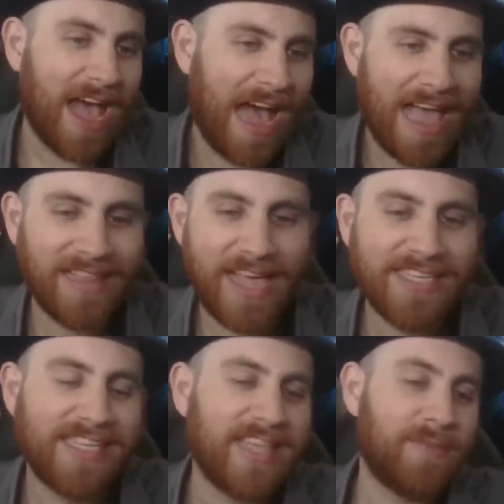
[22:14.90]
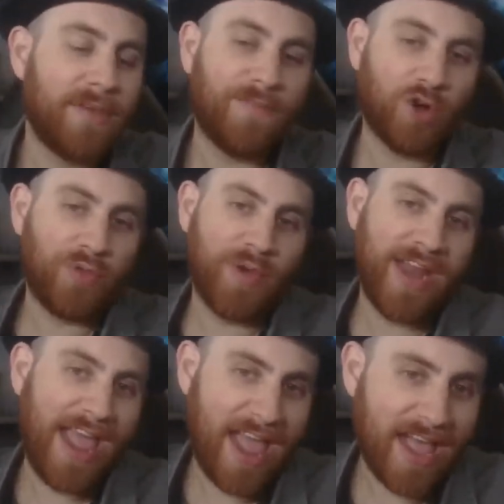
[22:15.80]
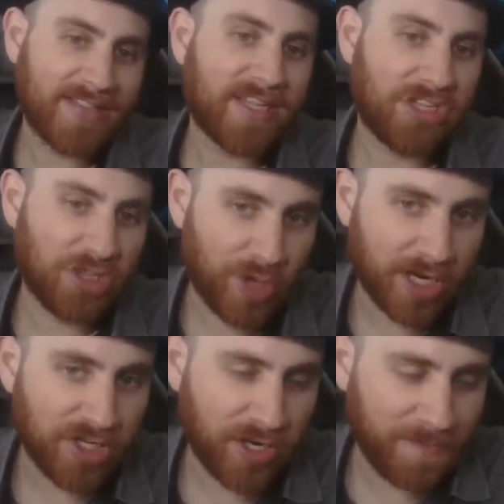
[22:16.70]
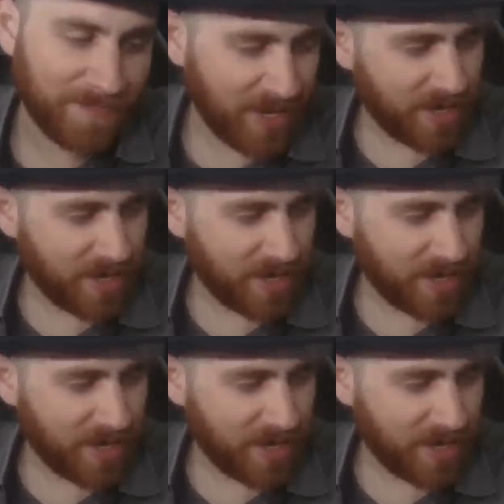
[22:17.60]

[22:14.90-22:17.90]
I like to think of the fourth one as structure.